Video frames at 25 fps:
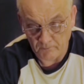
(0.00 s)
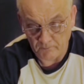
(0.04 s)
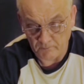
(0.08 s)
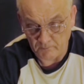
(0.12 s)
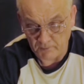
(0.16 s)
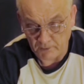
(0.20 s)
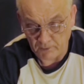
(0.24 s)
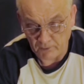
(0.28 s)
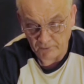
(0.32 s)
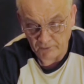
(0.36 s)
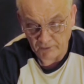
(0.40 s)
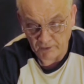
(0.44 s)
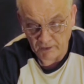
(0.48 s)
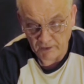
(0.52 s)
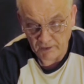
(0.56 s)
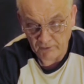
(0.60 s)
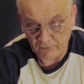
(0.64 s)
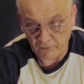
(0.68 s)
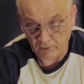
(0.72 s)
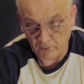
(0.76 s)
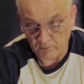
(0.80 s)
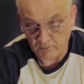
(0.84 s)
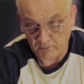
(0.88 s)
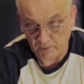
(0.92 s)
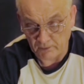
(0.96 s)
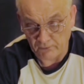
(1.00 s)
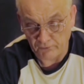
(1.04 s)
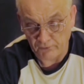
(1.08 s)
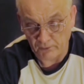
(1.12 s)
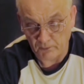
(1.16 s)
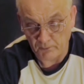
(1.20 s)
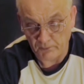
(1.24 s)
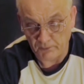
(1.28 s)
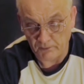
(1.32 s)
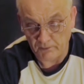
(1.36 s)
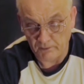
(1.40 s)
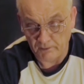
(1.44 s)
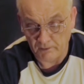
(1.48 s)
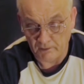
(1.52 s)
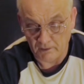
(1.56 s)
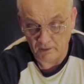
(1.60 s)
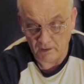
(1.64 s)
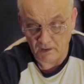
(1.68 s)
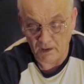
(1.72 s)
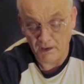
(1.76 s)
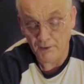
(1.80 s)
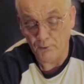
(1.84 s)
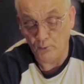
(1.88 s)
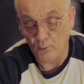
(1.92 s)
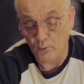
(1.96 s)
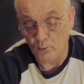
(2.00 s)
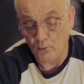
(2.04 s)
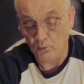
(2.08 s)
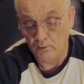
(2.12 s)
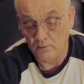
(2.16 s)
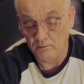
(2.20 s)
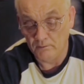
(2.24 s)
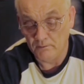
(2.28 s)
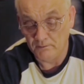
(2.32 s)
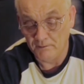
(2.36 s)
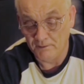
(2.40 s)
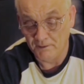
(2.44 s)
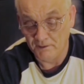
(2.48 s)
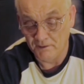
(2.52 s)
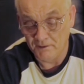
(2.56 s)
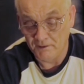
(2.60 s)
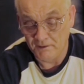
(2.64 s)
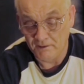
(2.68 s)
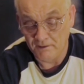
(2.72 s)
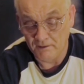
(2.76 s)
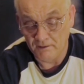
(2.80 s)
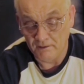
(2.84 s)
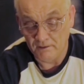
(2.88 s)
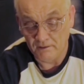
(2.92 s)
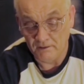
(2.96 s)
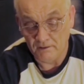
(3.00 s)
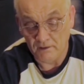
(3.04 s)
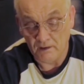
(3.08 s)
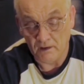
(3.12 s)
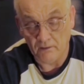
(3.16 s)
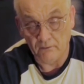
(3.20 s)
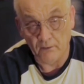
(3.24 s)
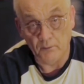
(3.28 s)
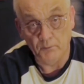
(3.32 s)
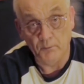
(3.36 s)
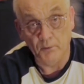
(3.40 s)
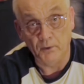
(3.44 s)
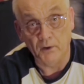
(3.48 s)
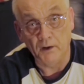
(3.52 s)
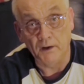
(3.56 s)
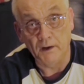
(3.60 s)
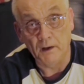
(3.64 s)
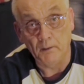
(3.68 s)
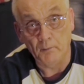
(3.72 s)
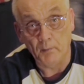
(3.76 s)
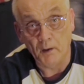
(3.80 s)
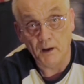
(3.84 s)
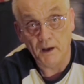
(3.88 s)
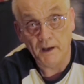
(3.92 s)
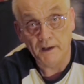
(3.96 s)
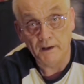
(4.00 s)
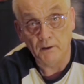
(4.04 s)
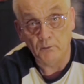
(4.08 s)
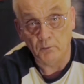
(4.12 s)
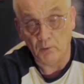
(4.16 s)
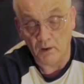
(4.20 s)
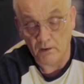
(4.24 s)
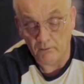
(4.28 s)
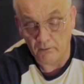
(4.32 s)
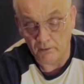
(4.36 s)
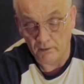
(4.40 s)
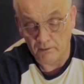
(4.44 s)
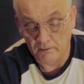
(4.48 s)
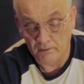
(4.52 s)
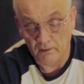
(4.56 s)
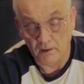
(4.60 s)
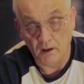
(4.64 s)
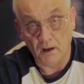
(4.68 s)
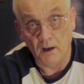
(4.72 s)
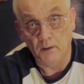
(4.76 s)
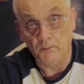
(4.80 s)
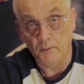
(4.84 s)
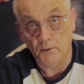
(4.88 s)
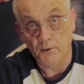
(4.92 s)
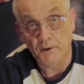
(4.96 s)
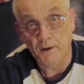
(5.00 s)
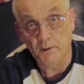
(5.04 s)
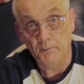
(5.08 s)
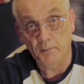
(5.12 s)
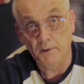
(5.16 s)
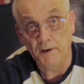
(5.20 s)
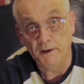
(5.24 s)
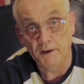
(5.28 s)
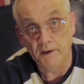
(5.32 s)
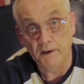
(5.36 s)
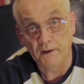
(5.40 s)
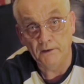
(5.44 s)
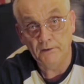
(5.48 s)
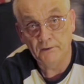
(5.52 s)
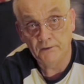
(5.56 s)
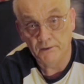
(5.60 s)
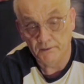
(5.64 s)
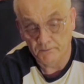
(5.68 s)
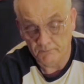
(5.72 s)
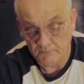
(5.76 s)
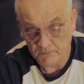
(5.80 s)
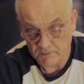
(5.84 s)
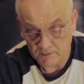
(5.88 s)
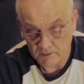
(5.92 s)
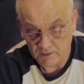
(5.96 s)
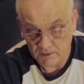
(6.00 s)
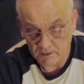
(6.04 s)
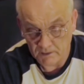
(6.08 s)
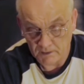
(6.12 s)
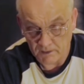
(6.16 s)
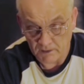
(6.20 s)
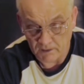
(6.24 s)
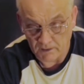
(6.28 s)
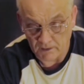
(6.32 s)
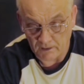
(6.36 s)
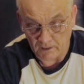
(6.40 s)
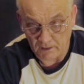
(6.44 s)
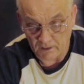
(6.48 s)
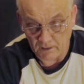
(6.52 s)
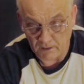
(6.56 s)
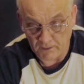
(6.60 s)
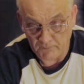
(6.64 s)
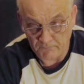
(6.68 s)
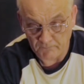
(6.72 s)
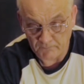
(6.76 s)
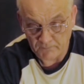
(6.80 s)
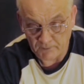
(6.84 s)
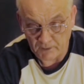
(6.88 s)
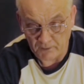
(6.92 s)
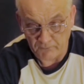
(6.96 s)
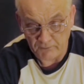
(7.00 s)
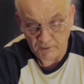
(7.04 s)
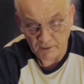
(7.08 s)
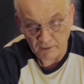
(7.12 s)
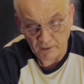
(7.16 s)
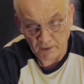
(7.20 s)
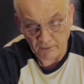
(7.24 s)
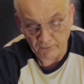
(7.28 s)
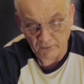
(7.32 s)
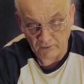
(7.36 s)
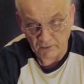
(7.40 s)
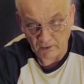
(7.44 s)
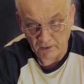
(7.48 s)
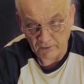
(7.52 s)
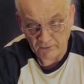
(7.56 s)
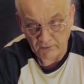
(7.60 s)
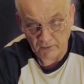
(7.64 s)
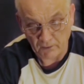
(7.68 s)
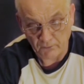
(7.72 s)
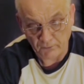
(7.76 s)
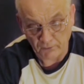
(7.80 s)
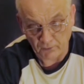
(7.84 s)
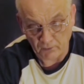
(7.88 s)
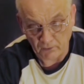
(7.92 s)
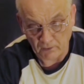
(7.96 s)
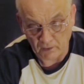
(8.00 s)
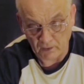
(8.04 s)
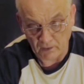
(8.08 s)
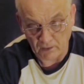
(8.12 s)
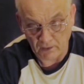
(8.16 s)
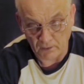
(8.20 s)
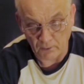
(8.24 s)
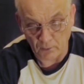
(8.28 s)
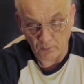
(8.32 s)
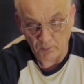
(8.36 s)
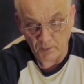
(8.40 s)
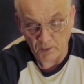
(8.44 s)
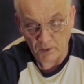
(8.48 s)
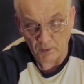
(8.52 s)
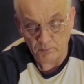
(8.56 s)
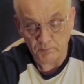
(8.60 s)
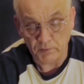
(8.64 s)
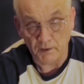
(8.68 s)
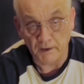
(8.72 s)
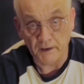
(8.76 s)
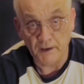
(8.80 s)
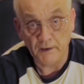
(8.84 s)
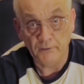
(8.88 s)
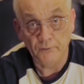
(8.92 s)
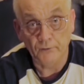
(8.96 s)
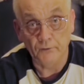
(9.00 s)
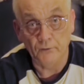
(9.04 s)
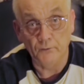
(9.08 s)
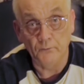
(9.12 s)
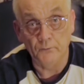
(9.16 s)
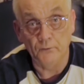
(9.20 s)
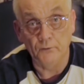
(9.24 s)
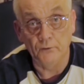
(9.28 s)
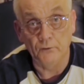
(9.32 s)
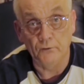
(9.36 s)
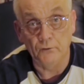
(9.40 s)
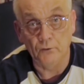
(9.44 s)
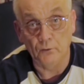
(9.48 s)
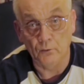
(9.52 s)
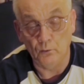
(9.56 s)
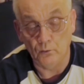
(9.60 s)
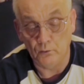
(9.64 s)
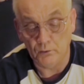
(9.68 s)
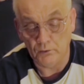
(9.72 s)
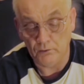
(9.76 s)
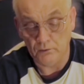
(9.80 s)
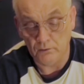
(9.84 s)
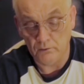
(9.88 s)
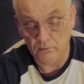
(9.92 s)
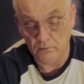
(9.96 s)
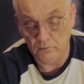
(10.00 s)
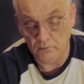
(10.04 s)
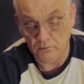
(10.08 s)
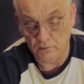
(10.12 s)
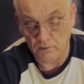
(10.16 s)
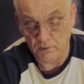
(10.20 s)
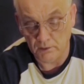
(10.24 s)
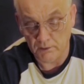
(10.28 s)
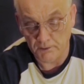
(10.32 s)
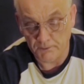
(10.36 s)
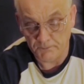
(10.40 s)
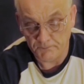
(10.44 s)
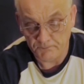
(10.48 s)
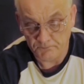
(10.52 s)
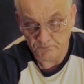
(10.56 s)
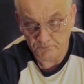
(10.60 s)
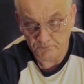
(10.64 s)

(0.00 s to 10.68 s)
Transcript: because it ends up as something I know if I put it in a bag or whatever I'm going to break this. I realise it has to have a little bit of play so you